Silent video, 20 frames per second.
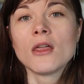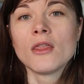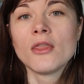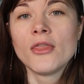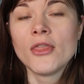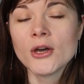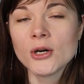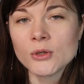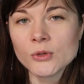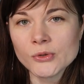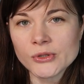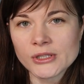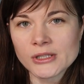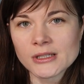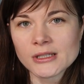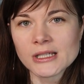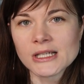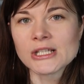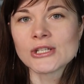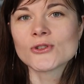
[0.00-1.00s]

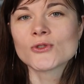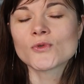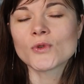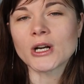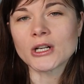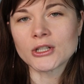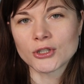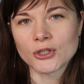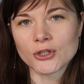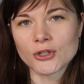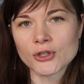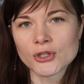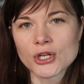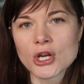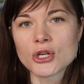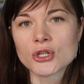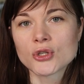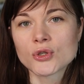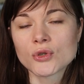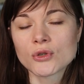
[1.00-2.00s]
those
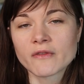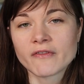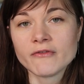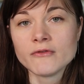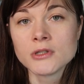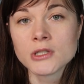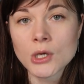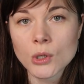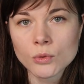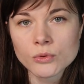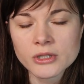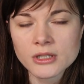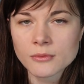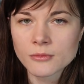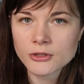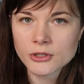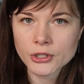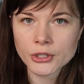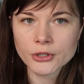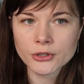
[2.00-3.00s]
instructors should have known the
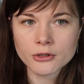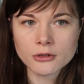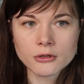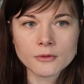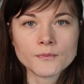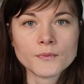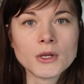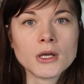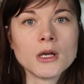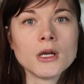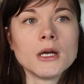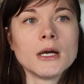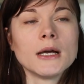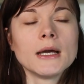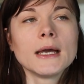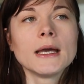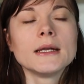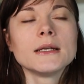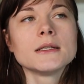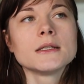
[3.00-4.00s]
material.
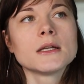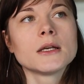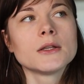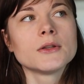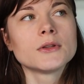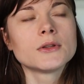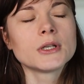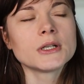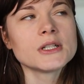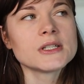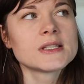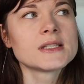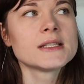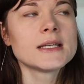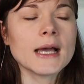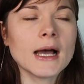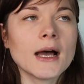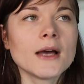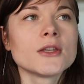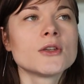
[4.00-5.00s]
And there's,
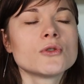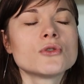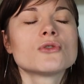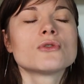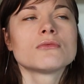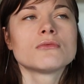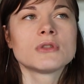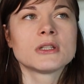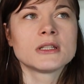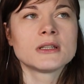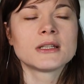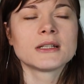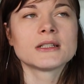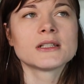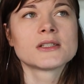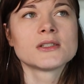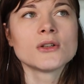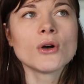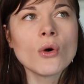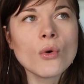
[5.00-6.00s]

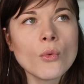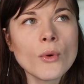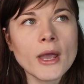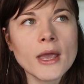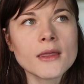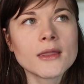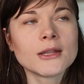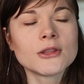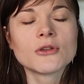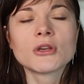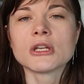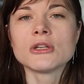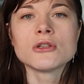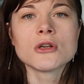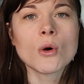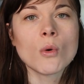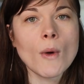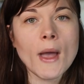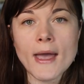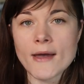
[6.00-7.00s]
there's no way that you can
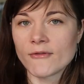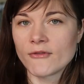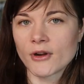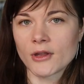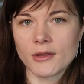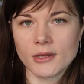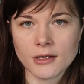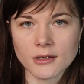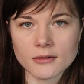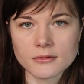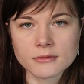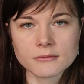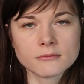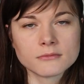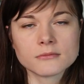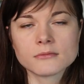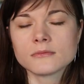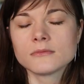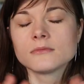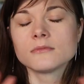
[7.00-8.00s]
know everything.
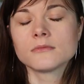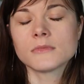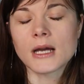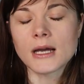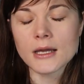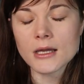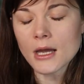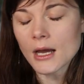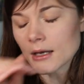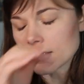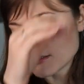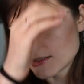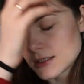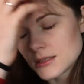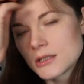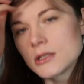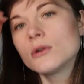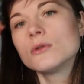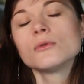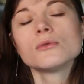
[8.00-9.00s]
I
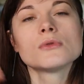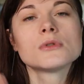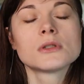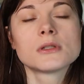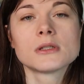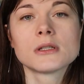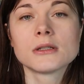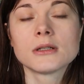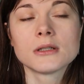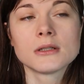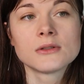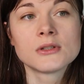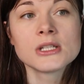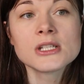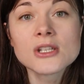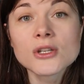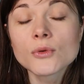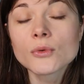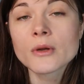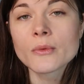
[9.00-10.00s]
don't
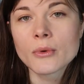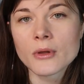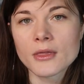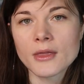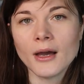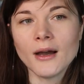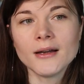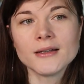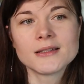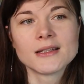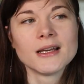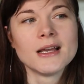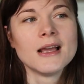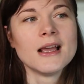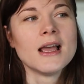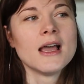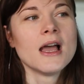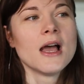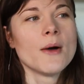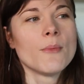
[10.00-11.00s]
disagree with that.
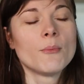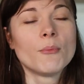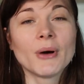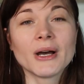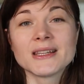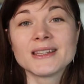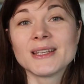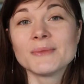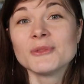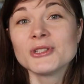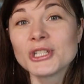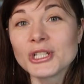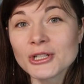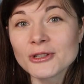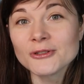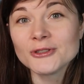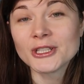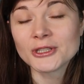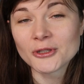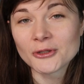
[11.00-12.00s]
But the
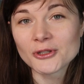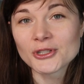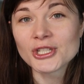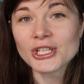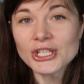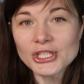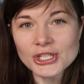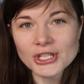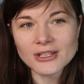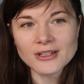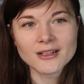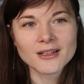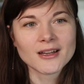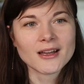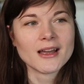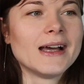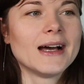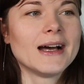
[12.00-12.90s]
material that you're teaching,